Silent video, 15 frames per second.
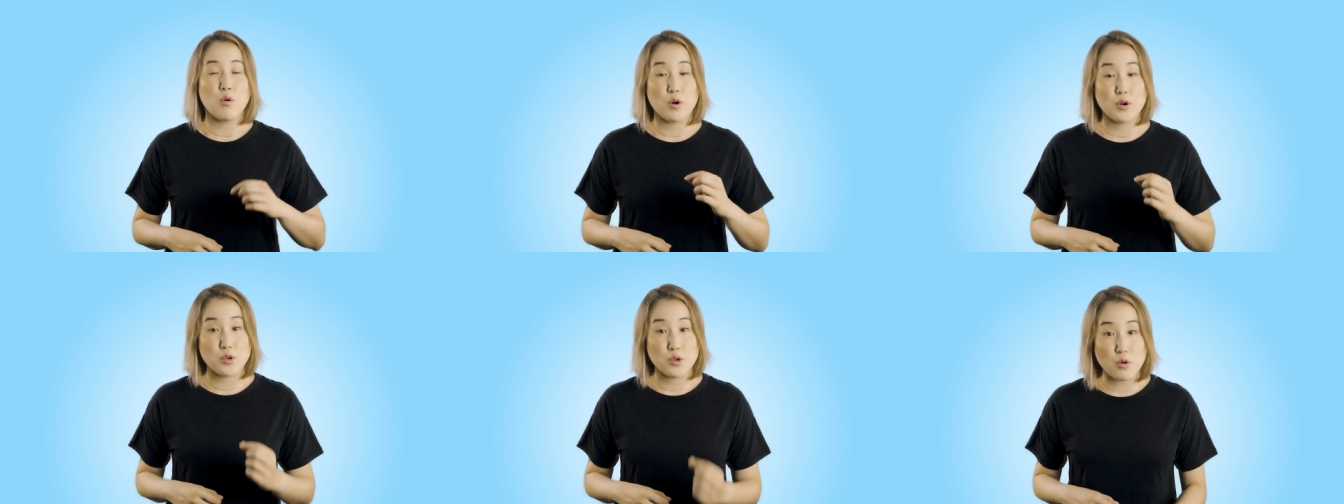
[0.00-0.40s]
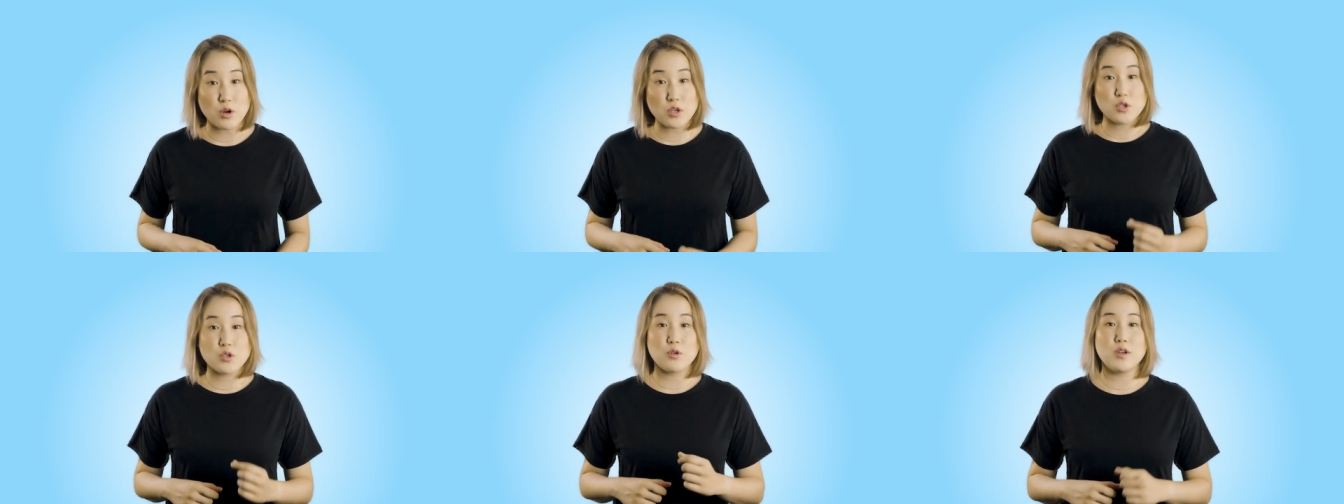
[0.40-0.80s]
or
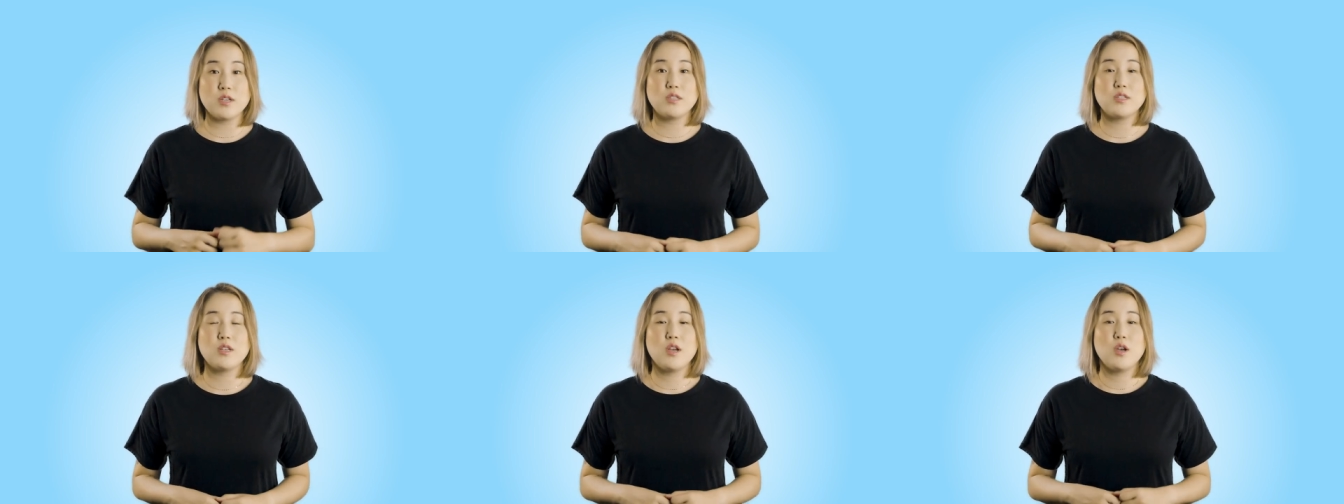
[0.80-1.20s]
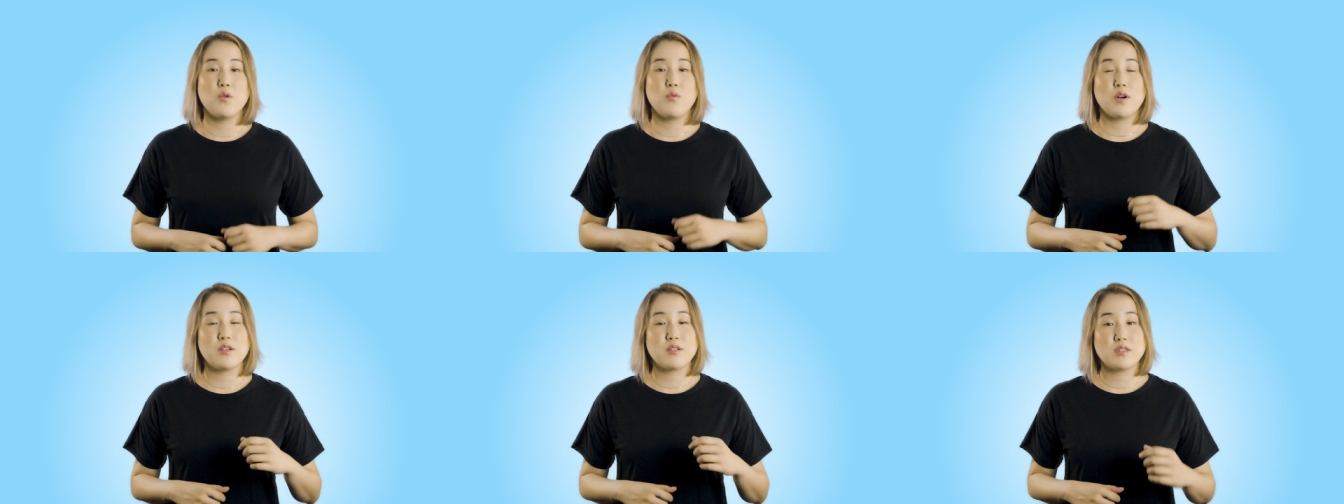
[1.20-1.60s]
your choice
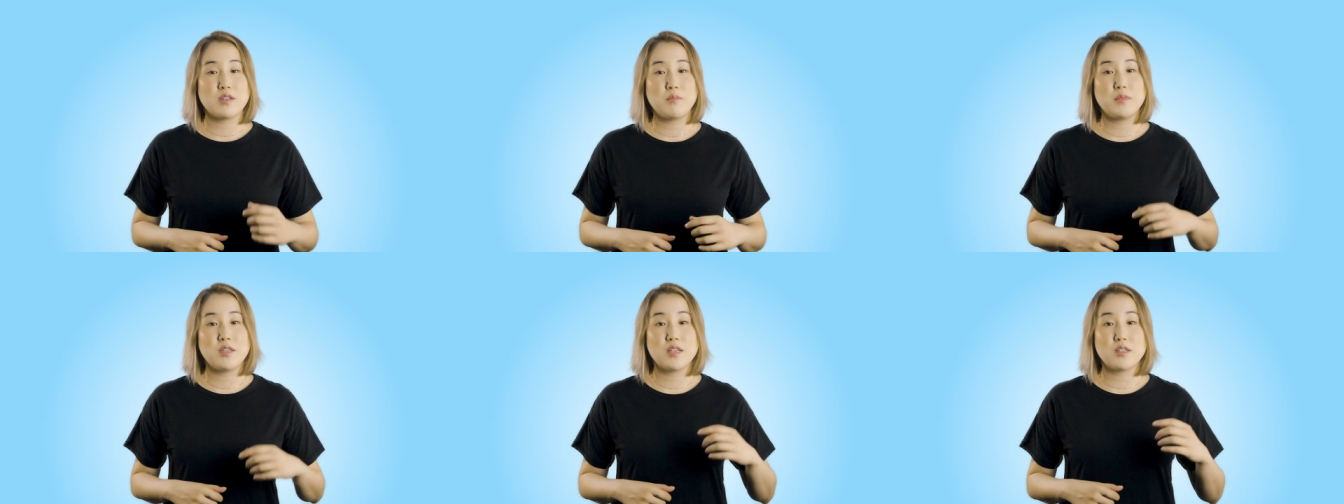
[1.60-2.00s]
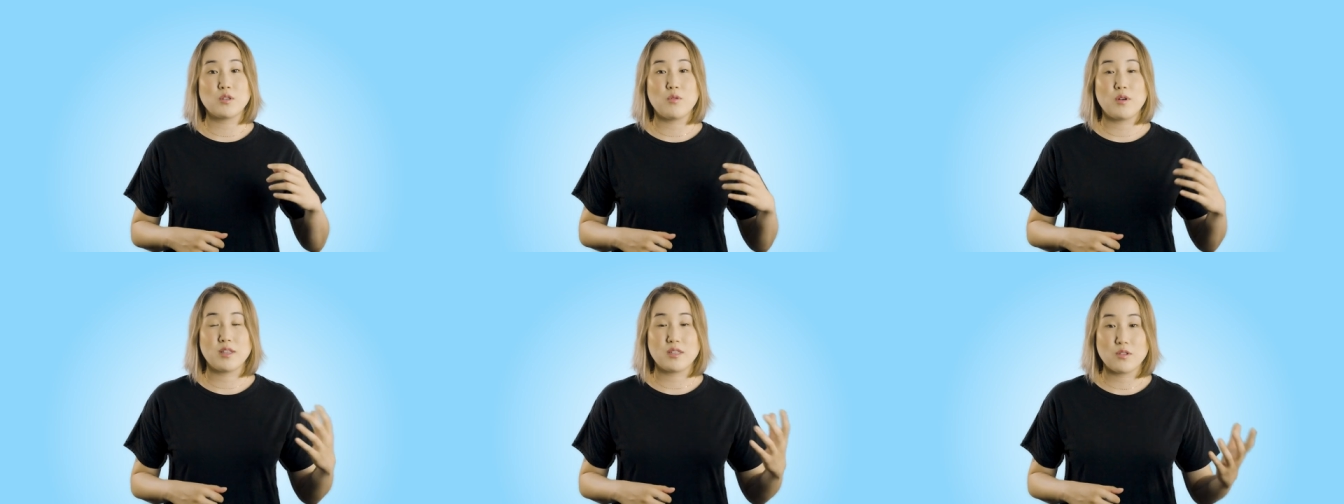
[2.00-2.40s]
whether something
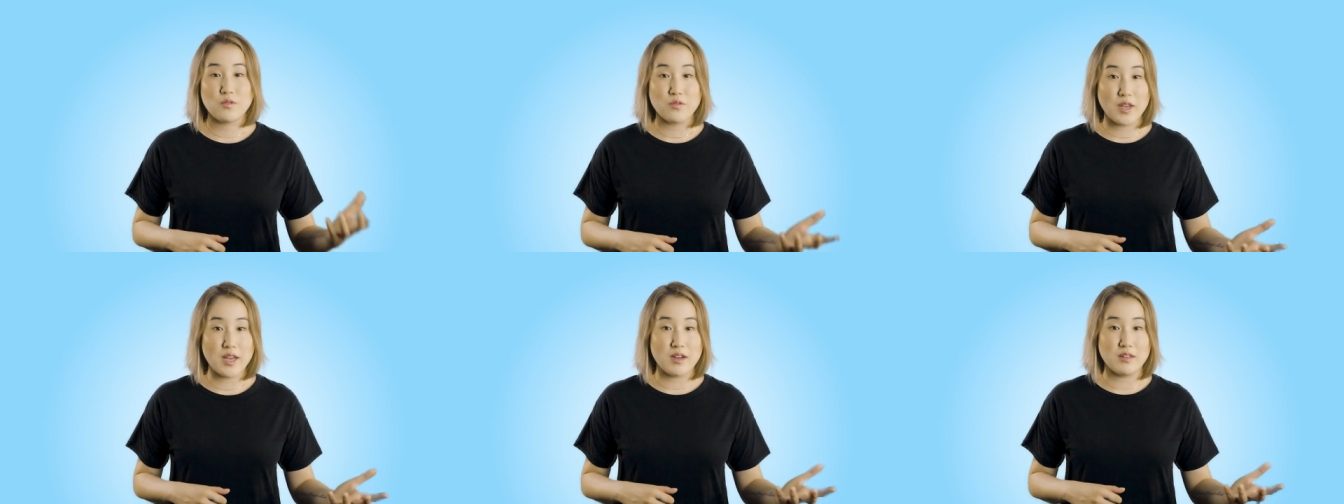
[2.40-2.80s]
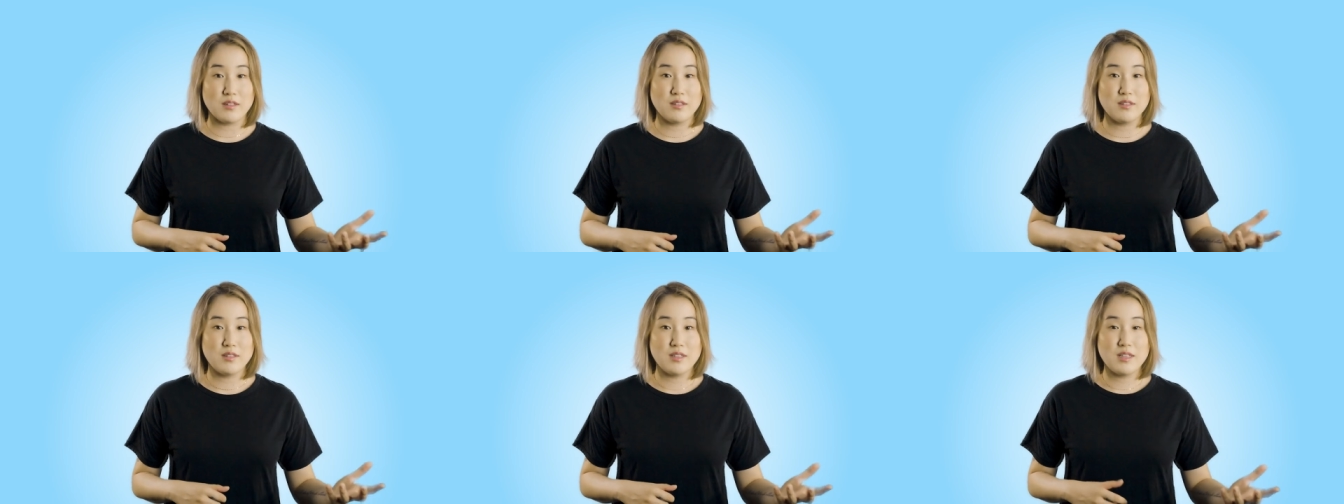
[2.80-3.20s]
is going to
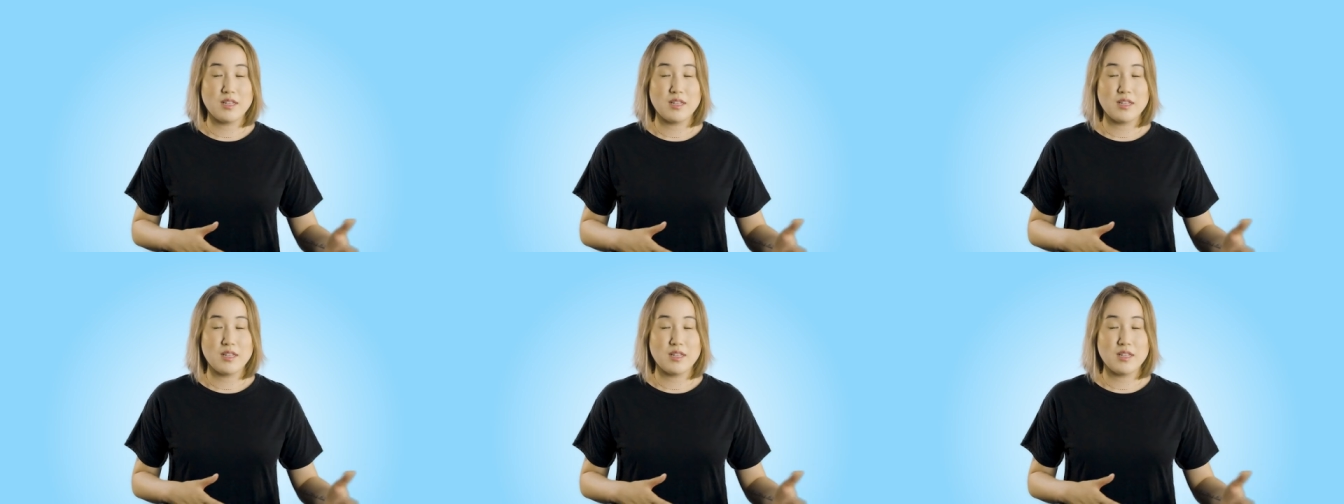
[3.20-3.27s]
fail.